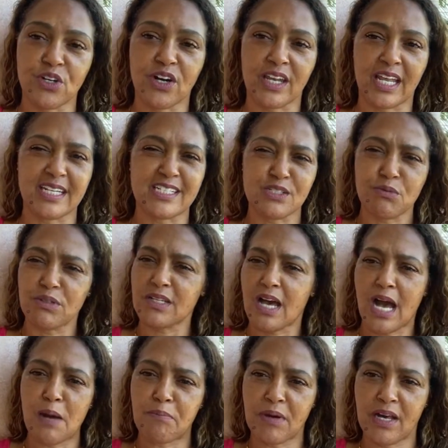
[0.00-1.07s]
And I just wanted to
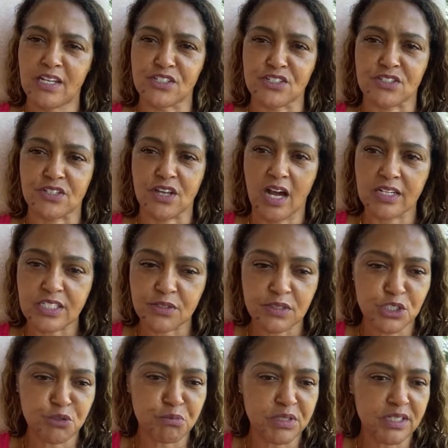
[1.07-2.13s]
hop on and just talk to you a
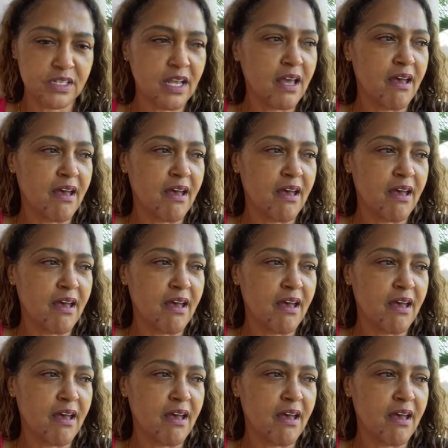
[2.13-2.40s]
little bit